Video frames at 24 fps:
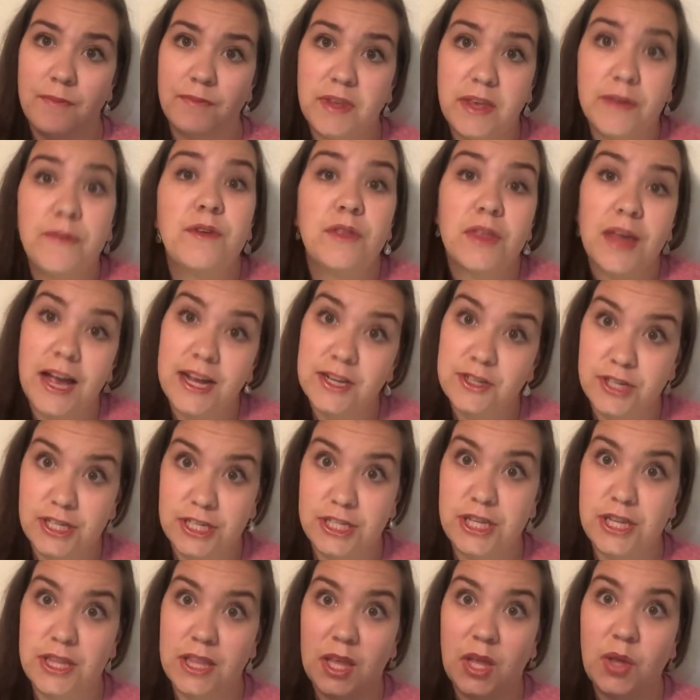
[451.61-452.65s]
give you the
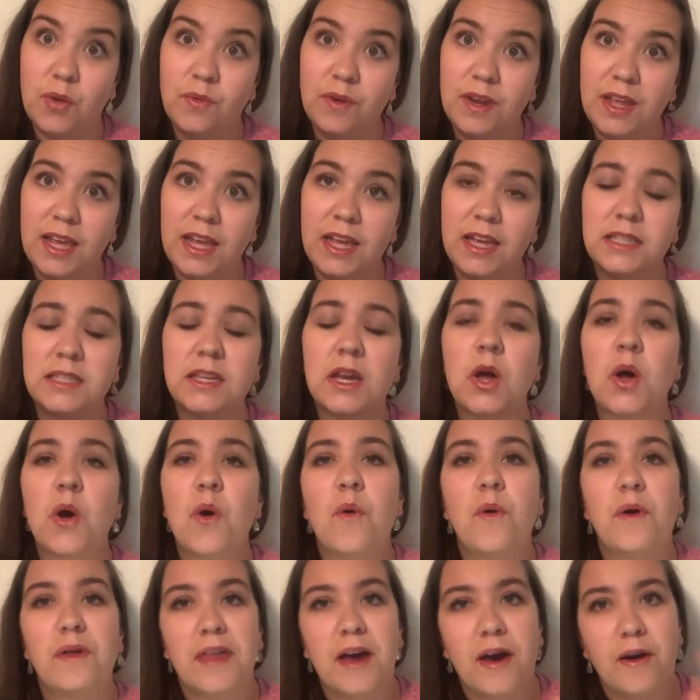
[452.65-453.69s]
hydration that you need
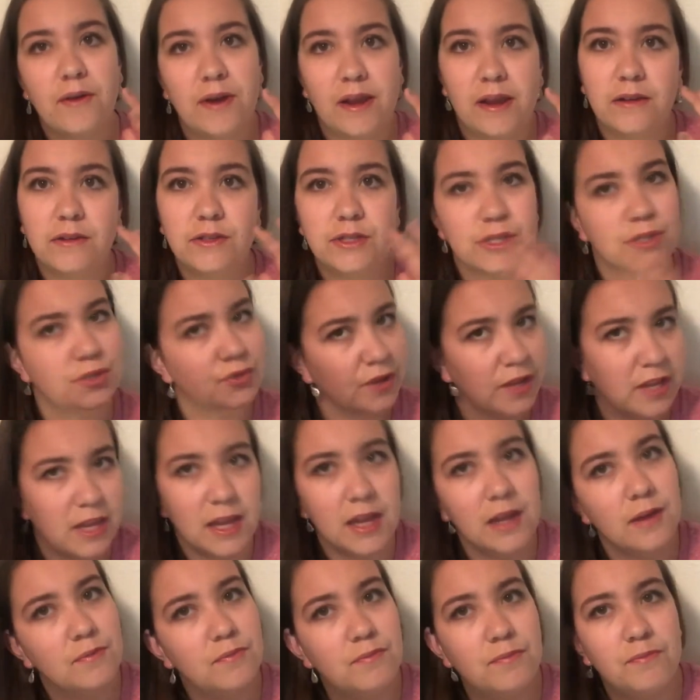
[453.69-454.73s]
without just
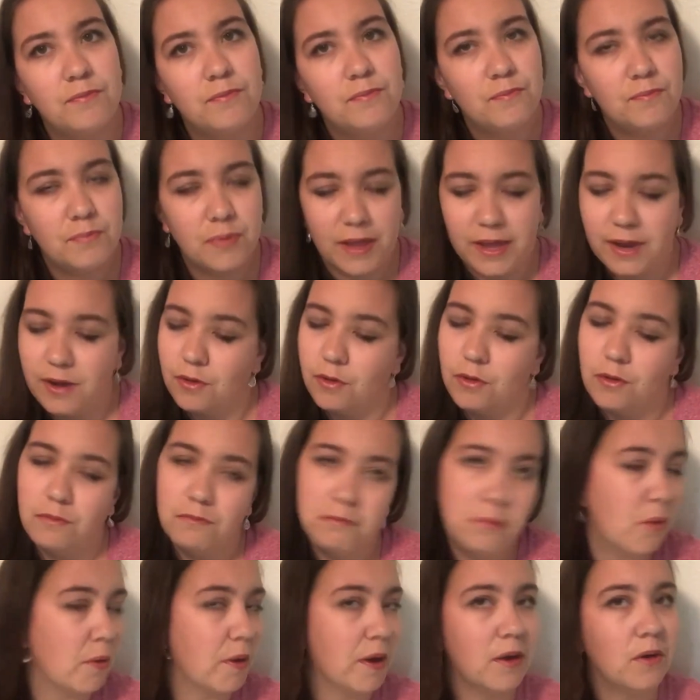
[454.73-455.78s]
drinking plain
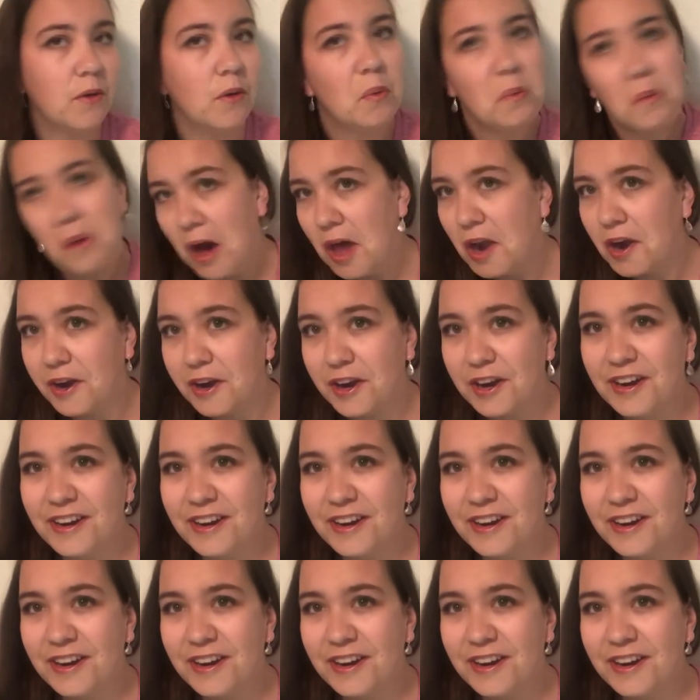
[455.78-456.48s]
old, boring old water.